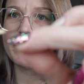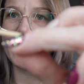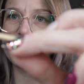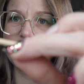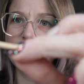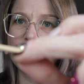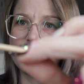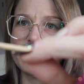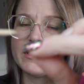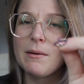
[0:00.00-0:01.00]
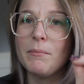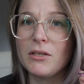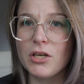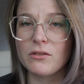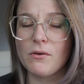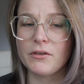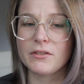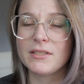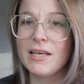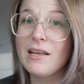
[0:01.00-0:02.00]
back your cuticles and be gentle on your
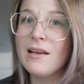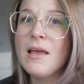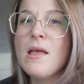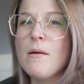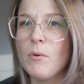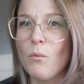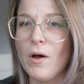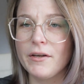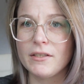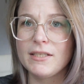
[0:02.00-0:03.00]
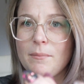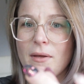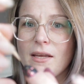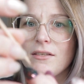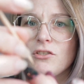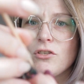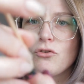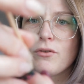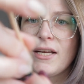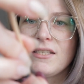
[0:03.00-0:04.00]
skin, but while you're dipping is to
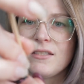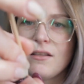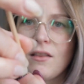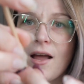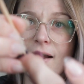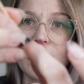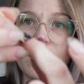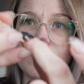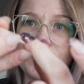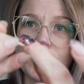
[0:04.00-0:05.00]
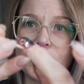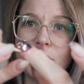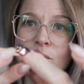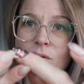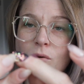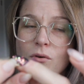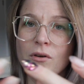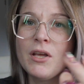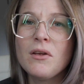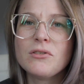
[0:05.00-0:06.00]
trace the line of your
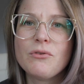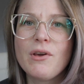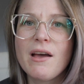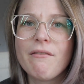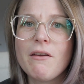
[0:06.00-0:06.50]
cuticle so you have